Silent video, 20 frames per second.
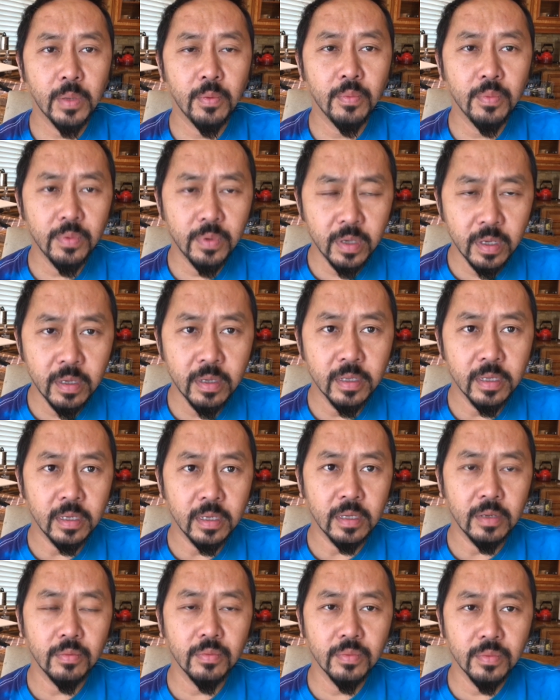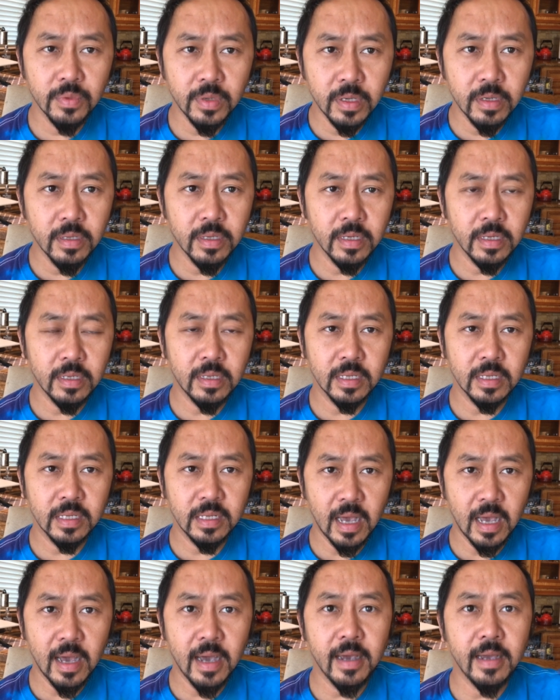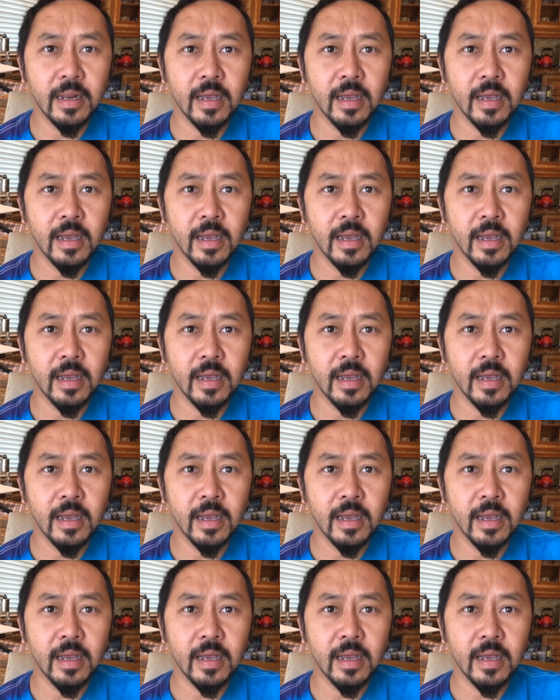Really, really decide.